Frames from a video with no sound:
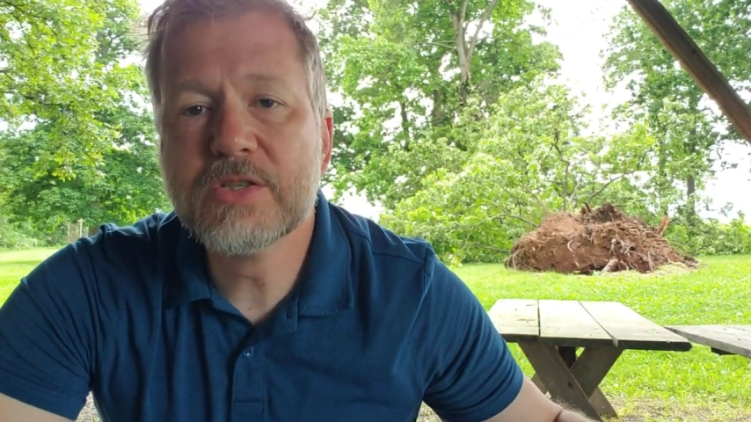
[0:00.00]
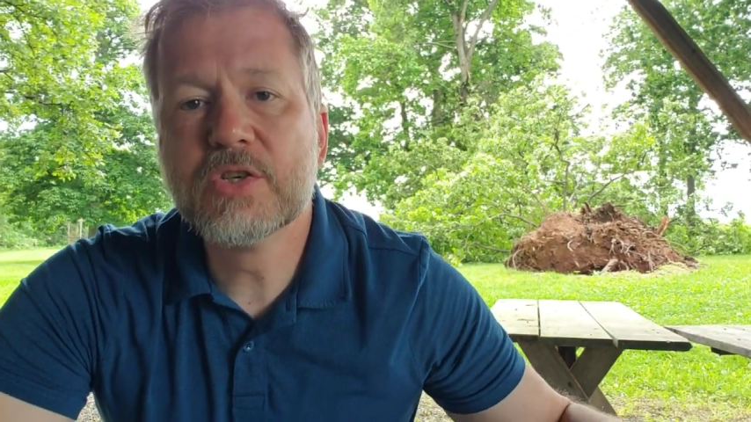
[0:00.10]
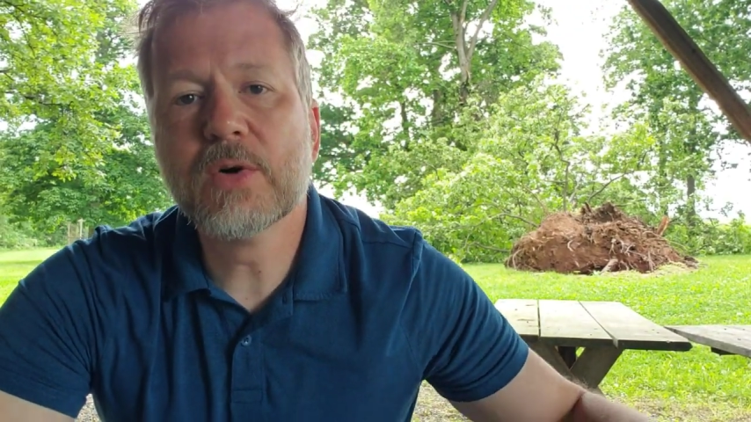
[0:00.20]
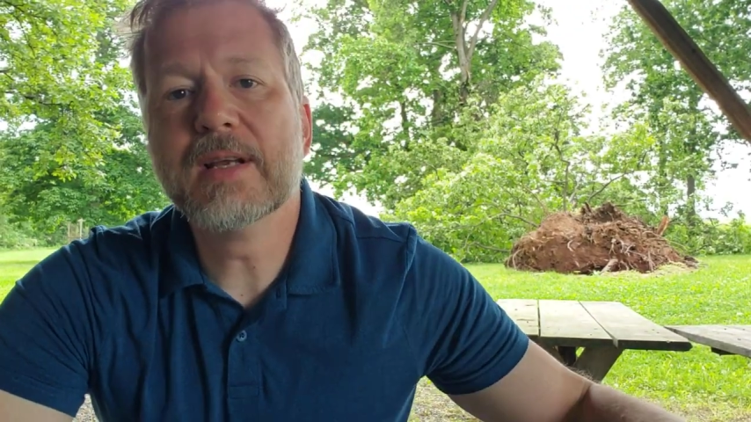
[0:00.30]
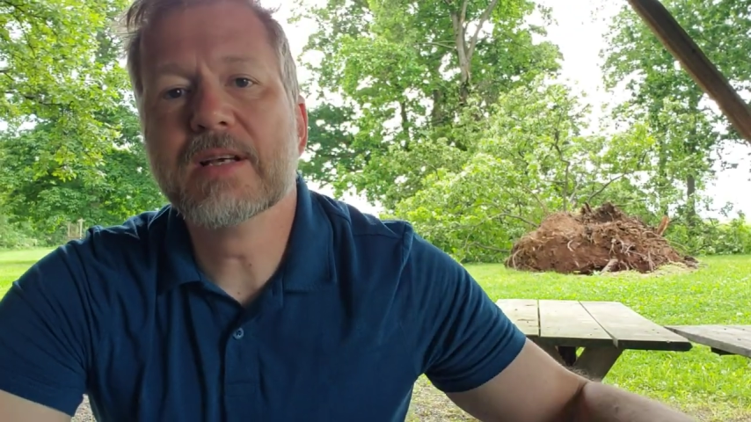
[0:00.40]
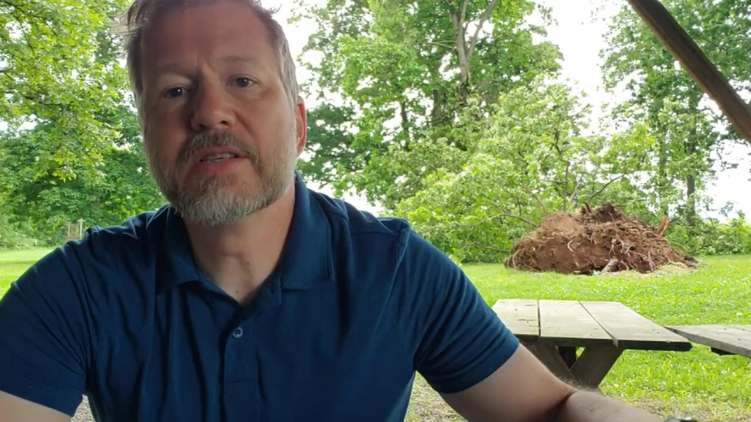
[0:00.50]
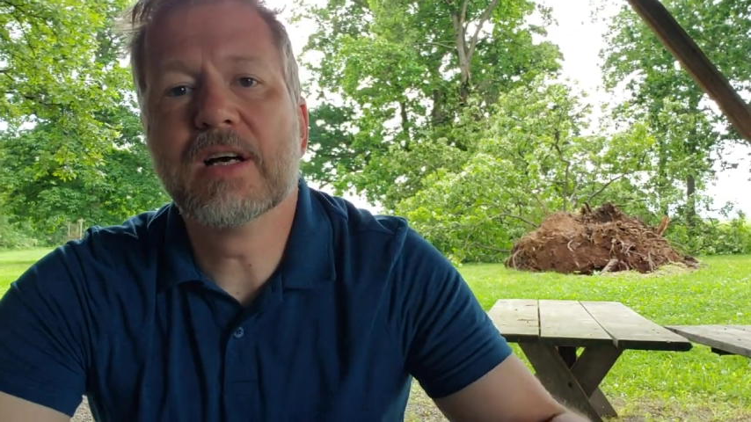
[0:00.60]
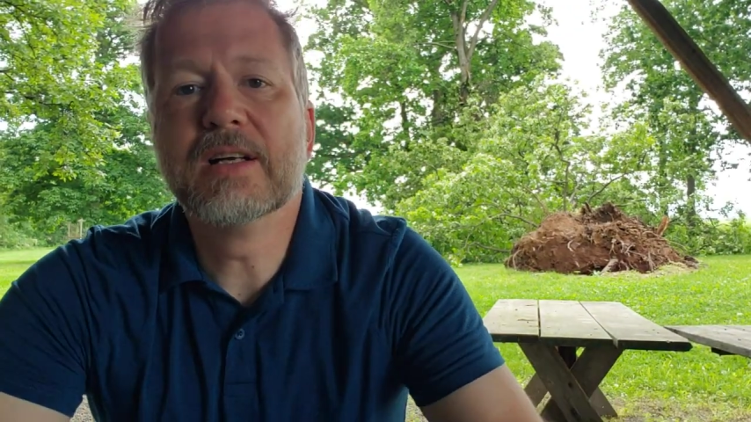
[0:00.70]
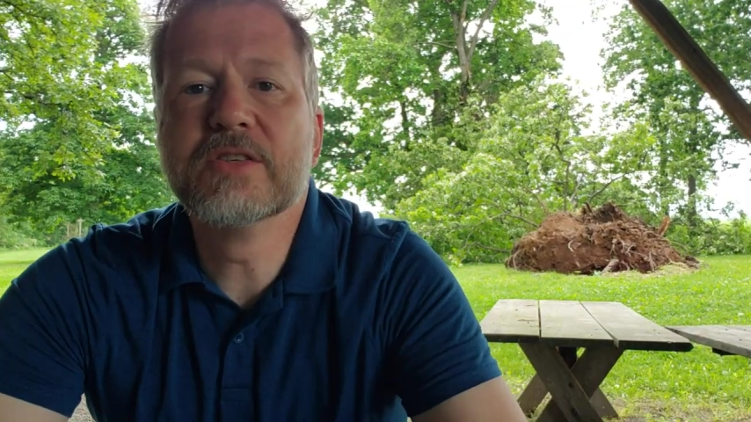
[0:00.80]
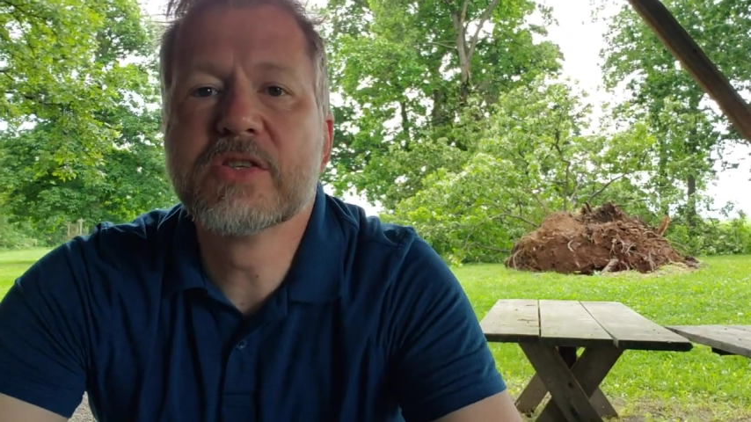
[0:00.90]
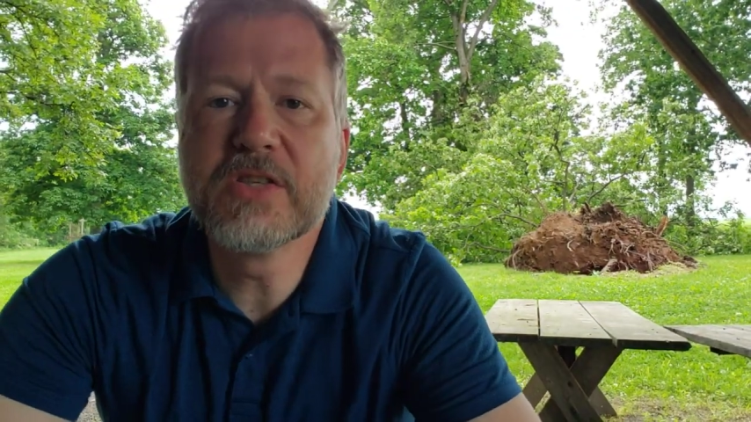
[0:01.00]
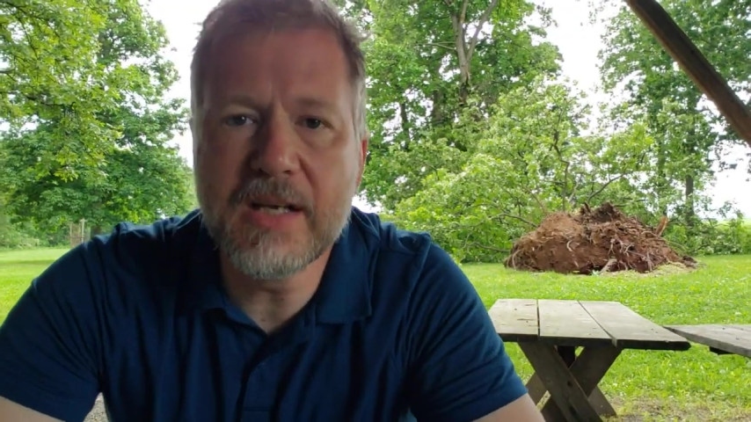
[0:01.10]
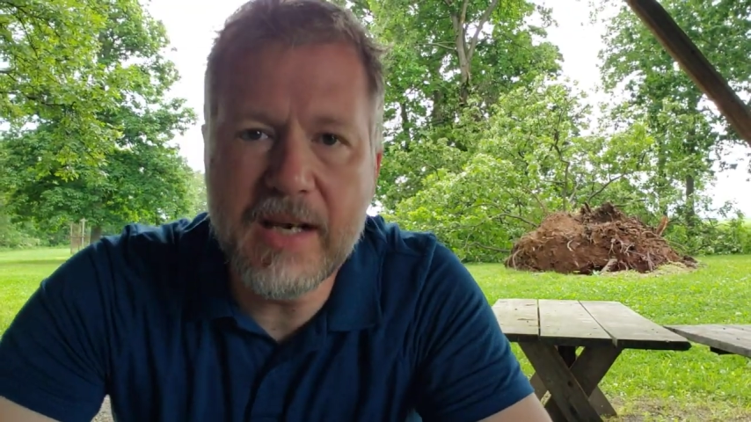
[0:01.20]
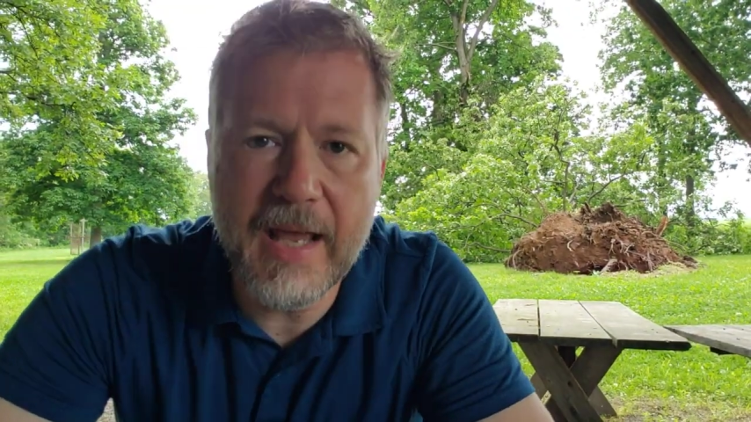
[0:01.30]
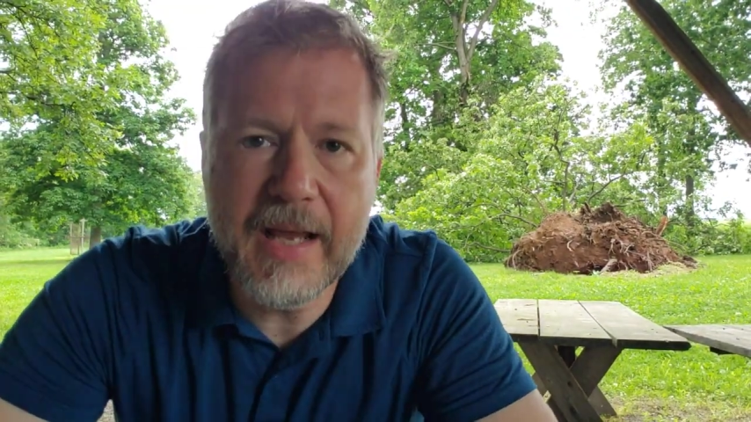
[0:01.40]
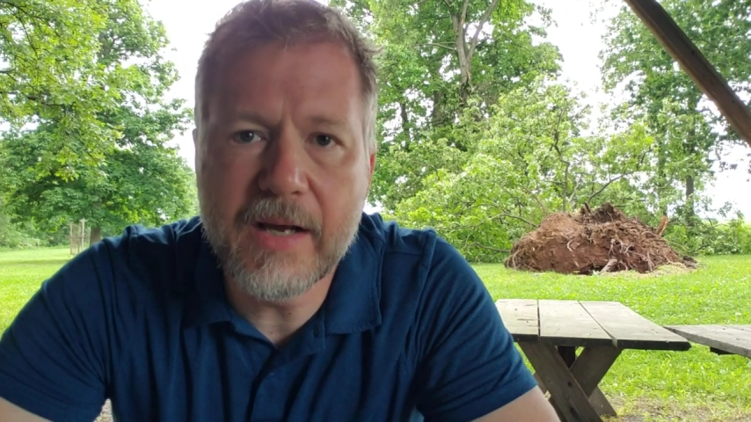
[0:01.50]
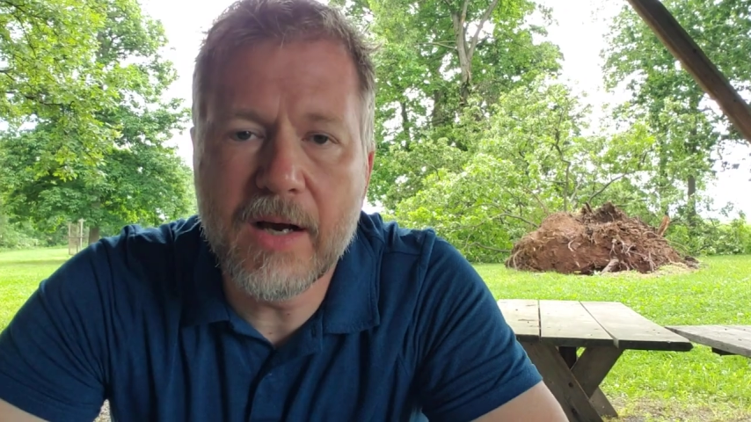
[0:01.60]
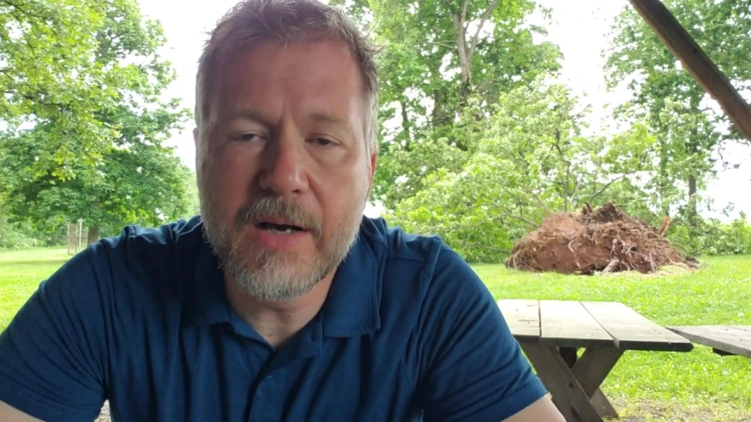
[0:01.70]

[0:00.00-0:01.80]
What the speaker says: join us on Sunday